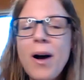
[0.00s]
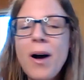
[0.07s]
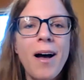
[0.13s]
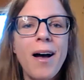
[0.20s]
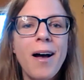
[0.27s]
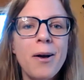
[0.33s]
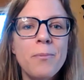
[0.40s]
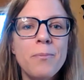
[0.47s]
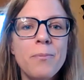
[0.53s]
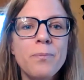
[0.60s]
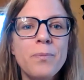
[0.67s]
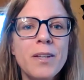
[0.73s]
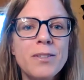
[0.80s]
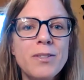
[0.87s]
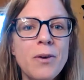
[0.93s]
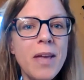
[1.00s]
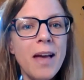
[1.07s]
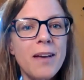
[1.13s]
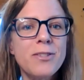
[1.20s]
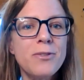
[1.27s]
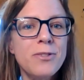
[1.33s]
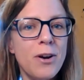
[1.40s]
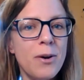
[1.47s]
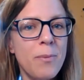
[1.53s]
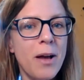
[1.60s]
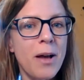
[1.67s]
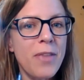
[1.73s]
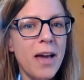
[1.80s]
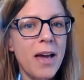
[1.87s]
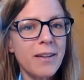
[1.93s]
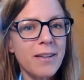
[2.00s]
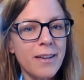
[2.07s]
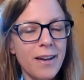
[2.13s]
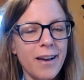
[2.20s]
So sorry